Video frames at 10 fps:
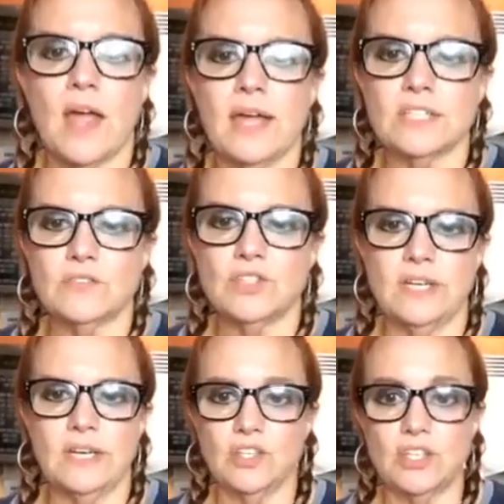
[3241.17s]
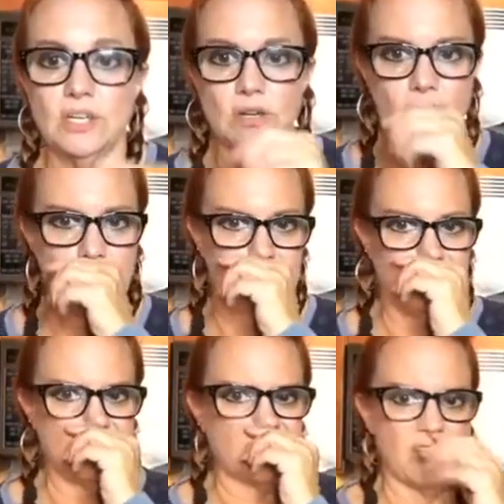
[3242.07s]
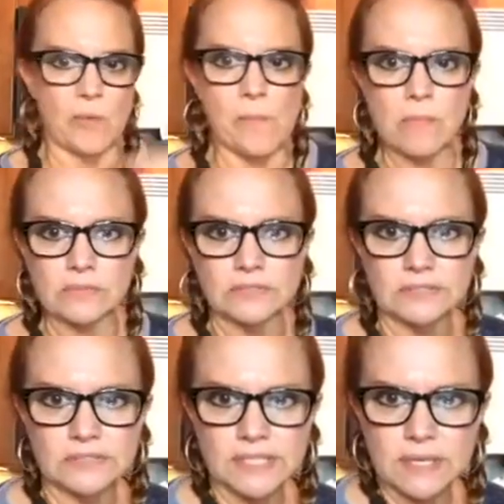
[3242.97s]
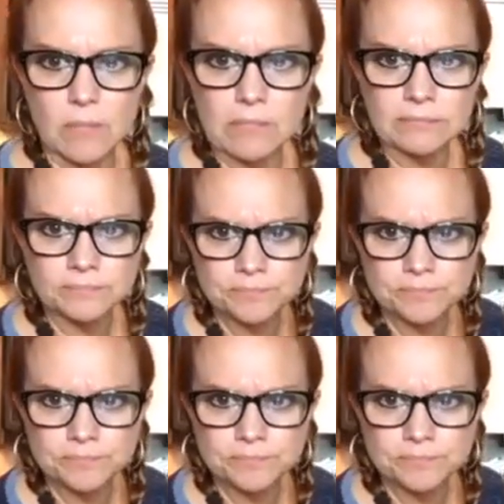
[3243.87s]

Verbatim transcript: I asked if she did, and she did not have any. So let's see.